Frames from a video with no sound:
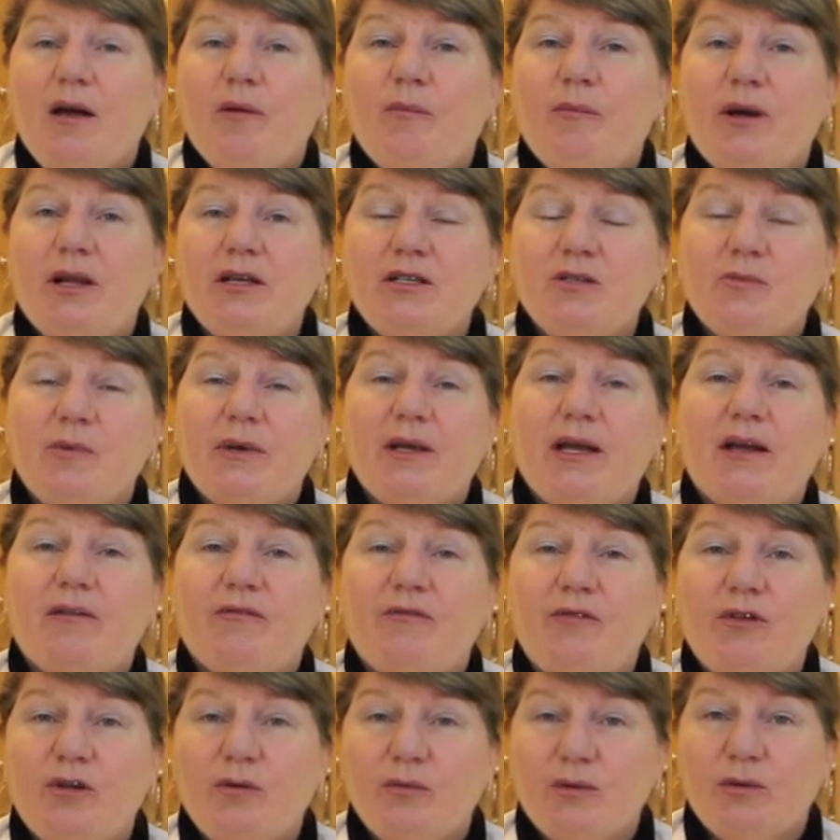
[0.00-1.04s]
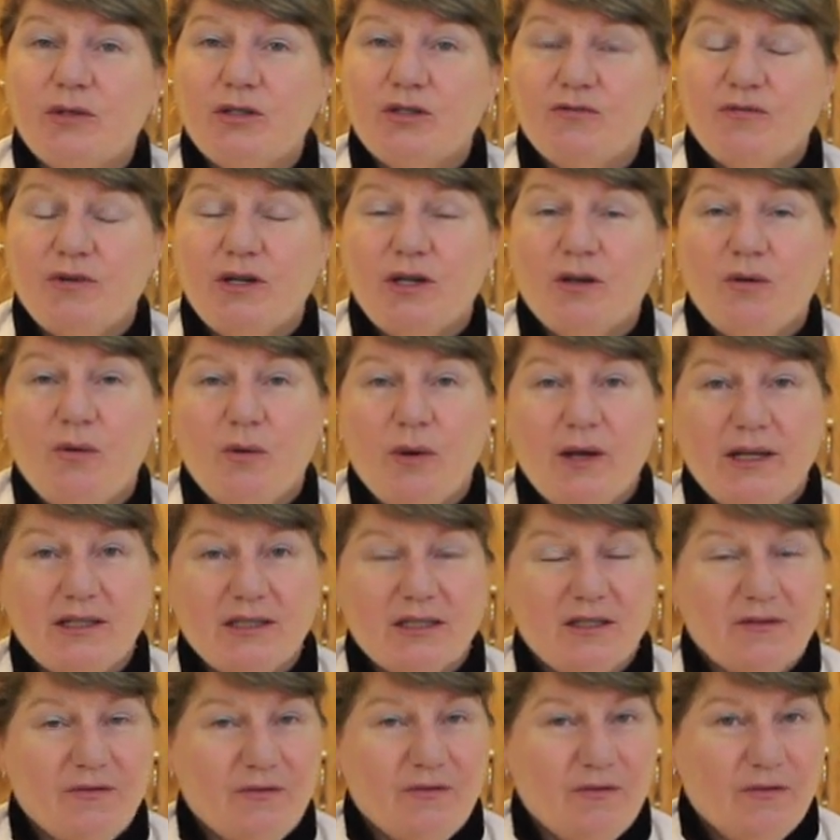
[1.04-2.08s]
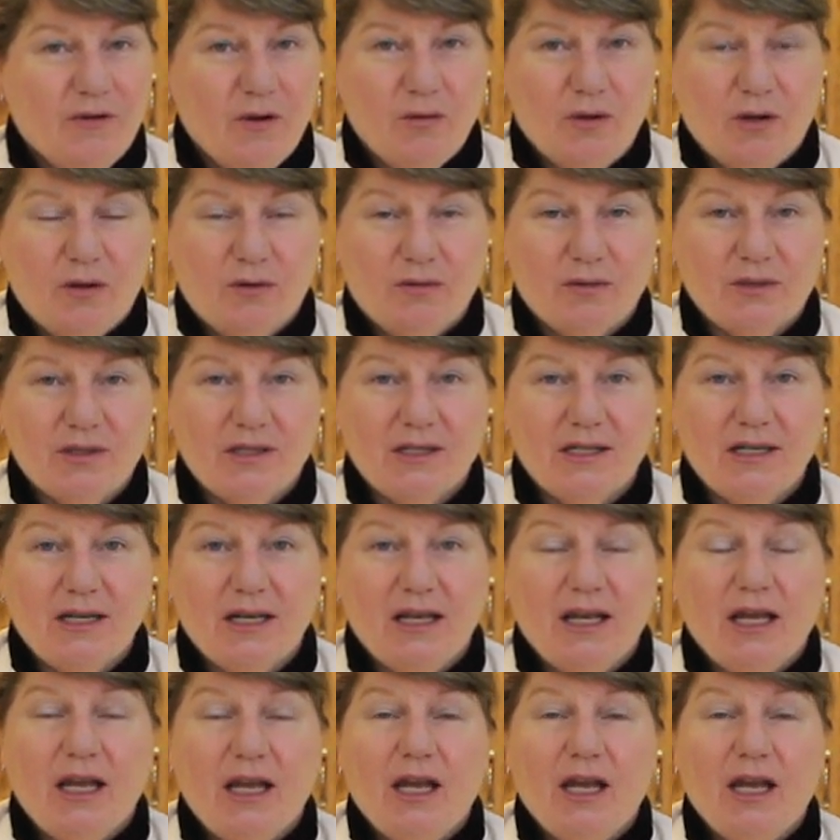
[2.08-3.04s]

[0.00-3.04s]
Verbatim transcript: plus we got viewers' requests photos.